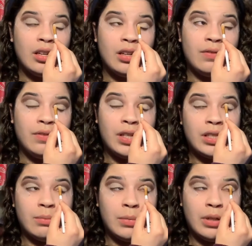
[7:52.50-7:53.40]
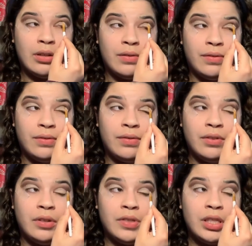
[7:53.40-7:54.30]
a victim of
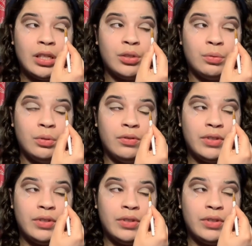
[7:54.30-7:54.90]
sexual